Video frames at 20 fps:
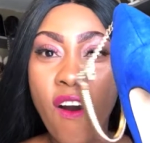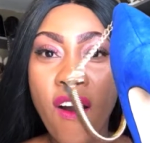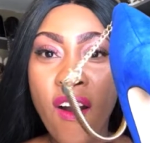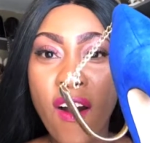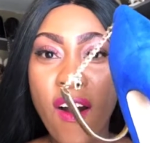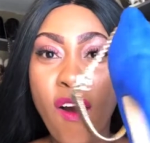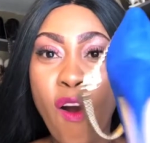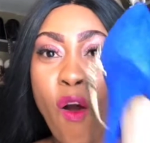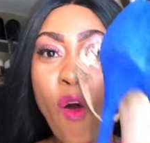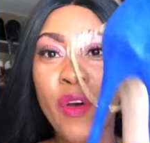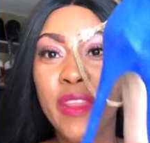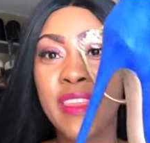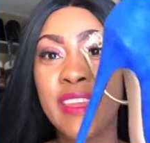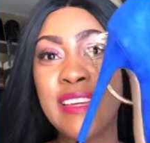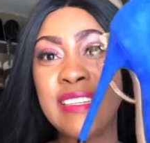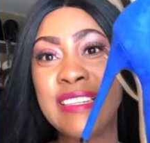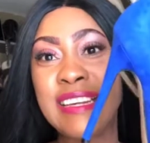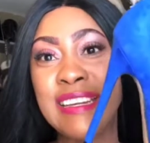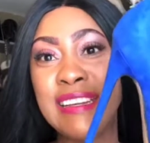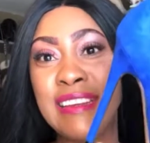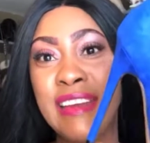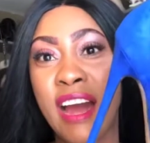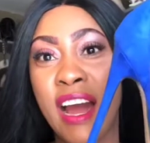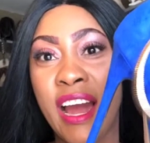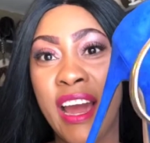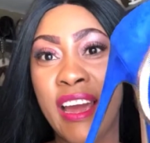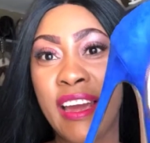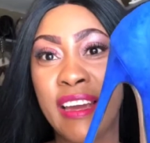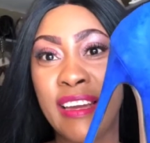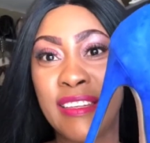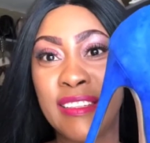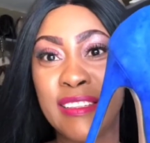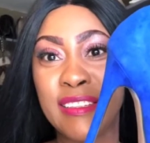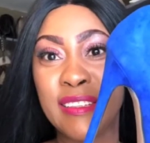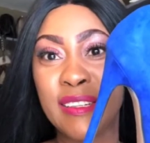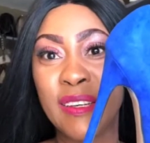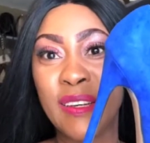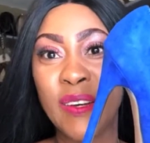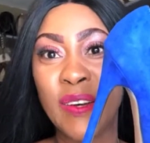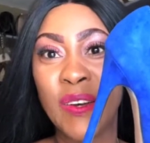Oh, these are nice.
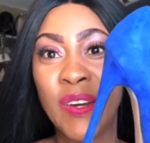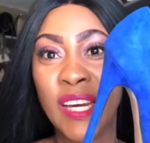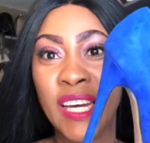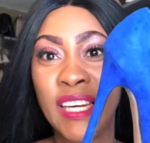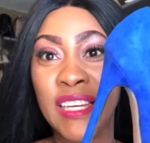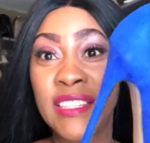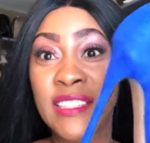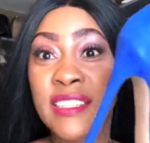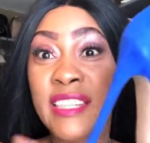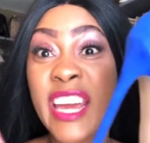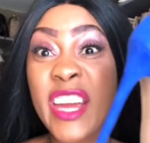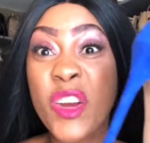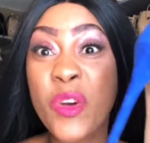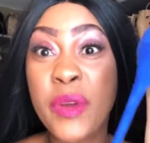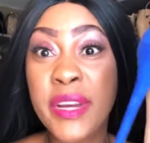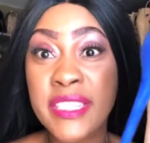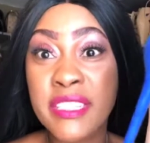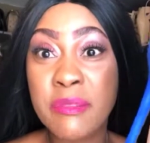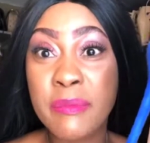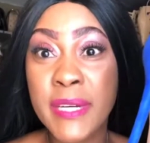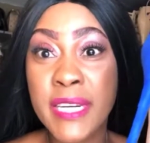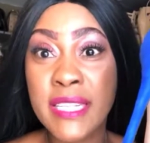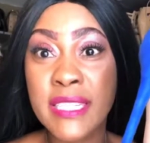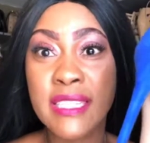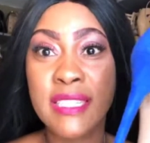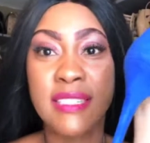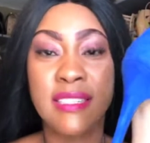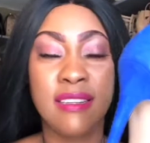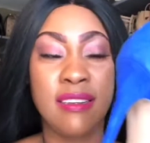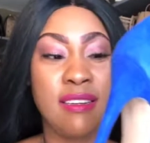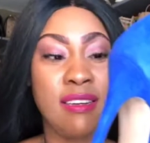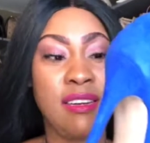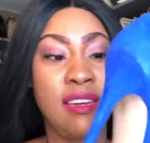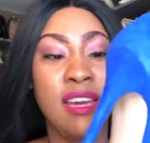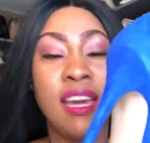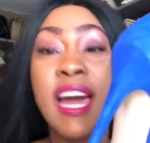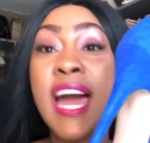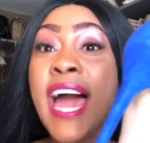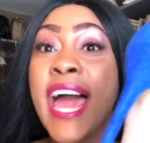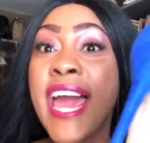It's like Christmas.
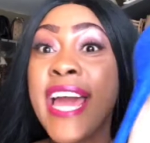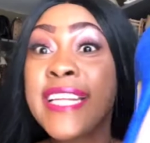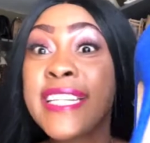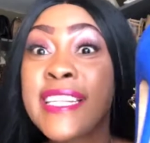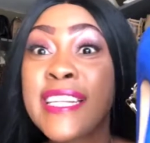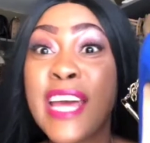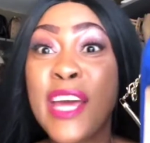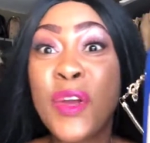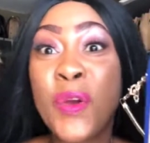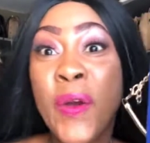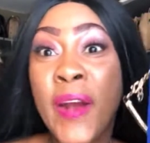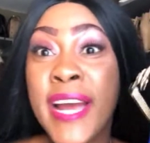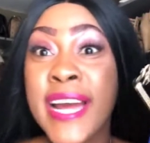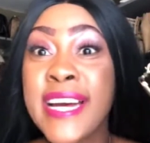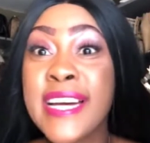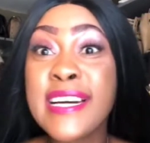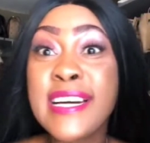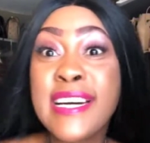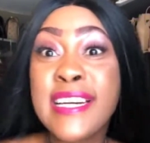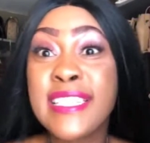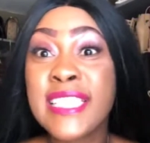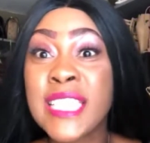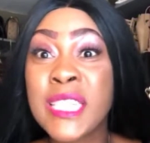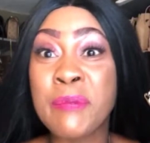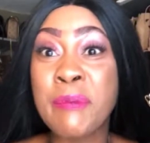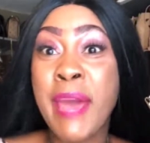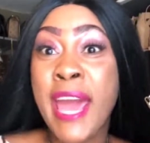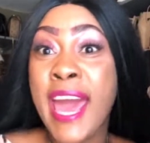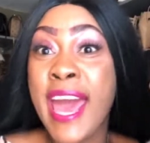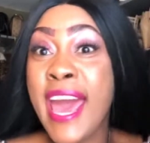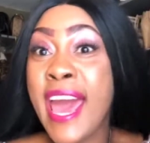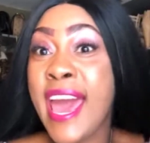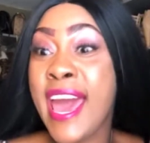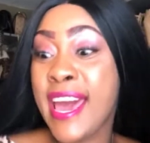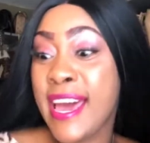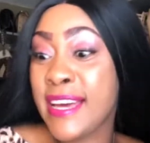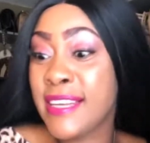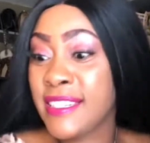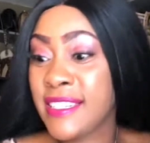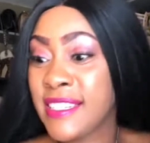It's like
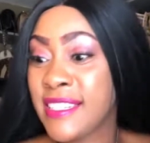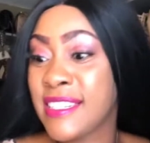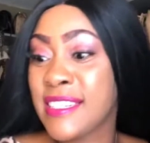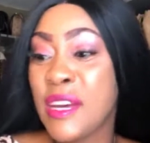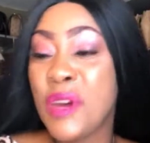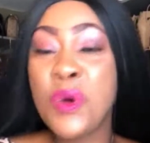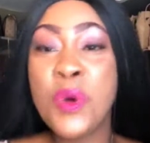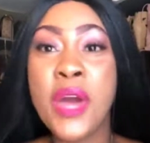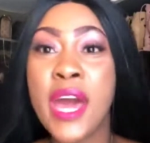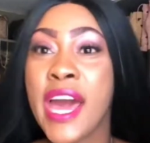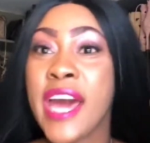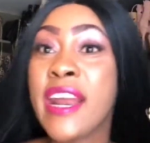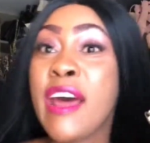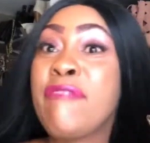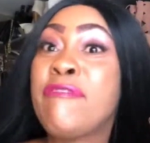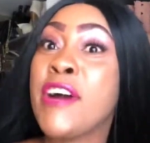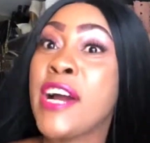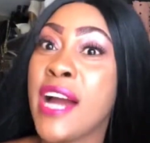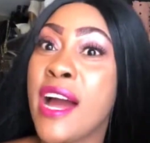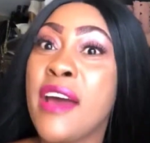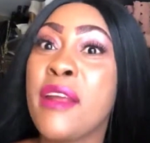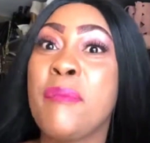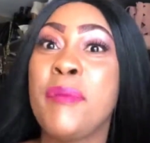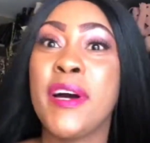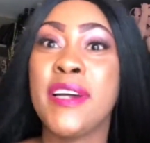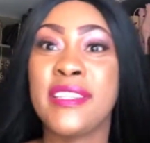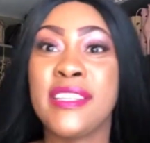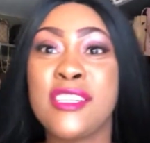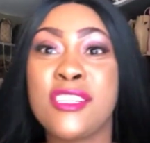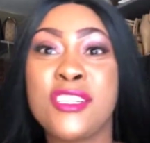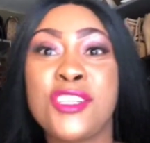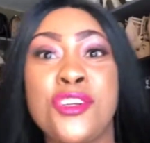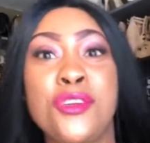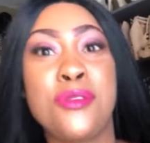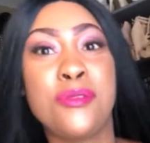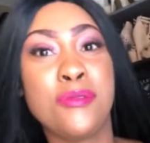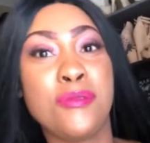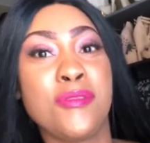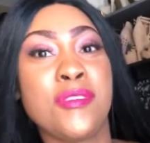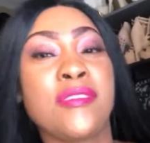Christmas. And I forgot about these
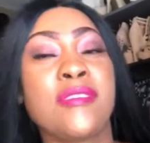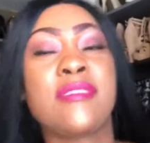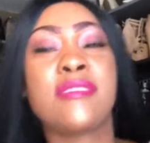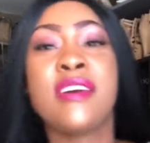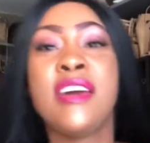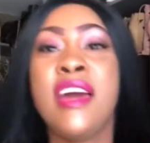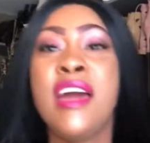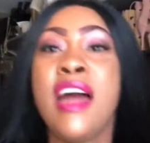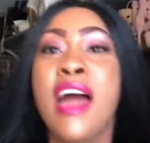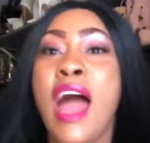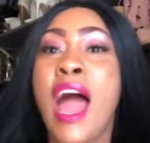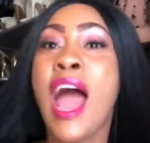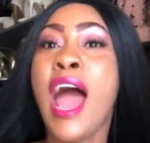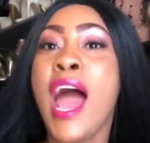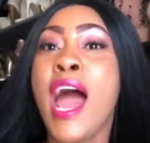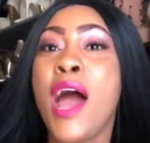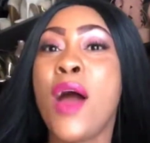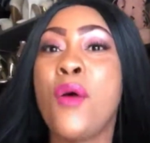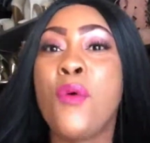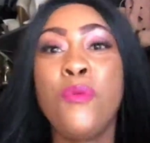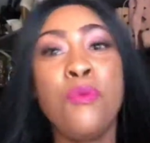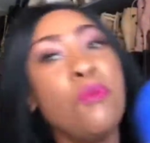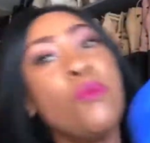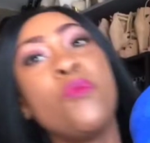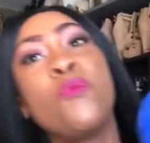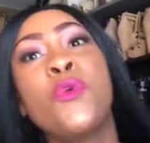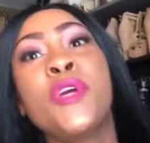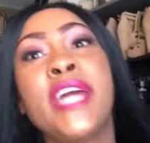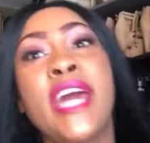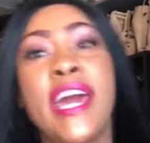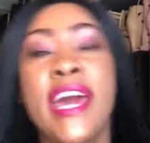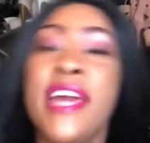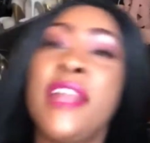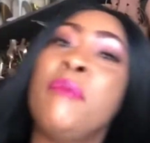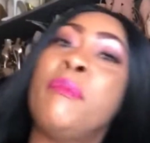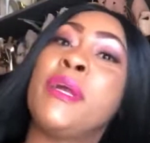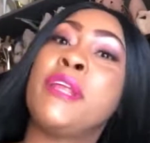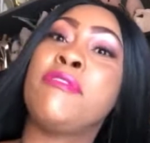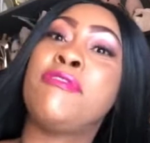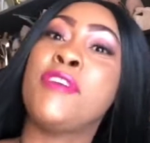shoes. How would
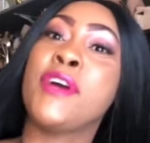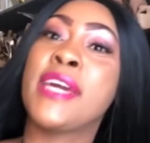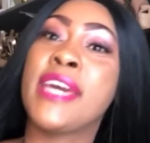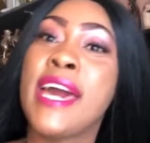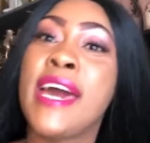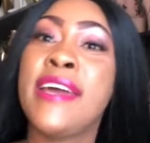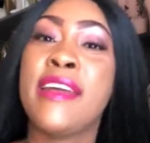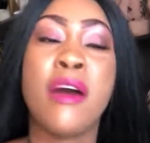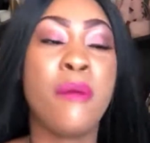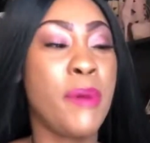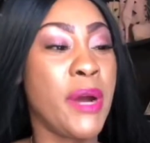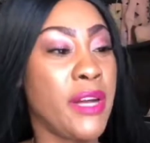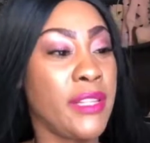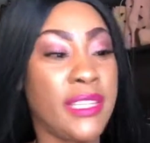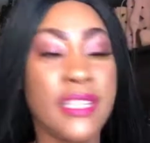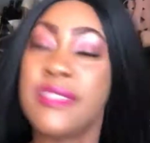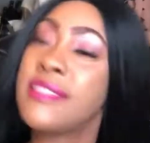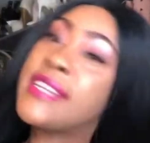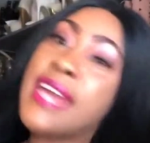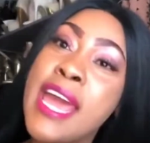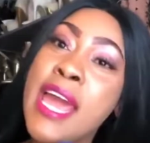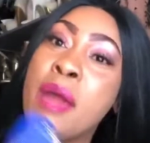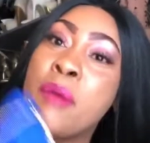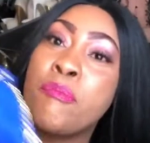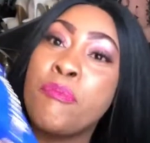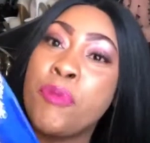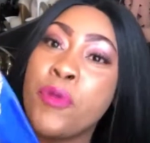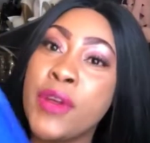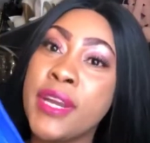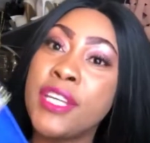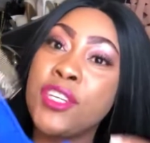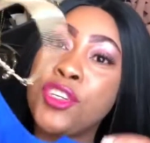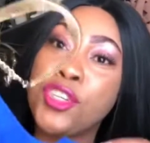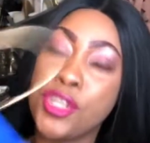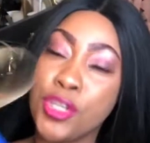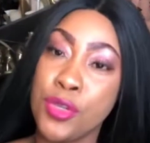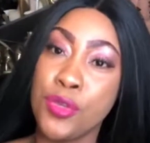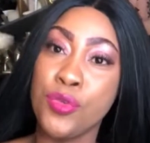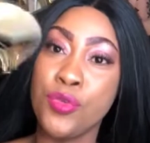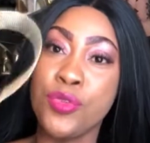anybody forget about these damn pretty
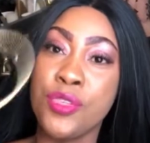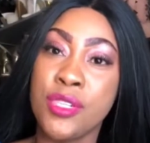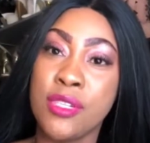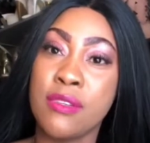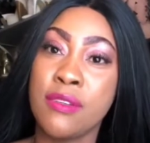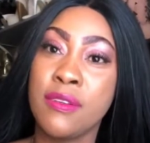shoes?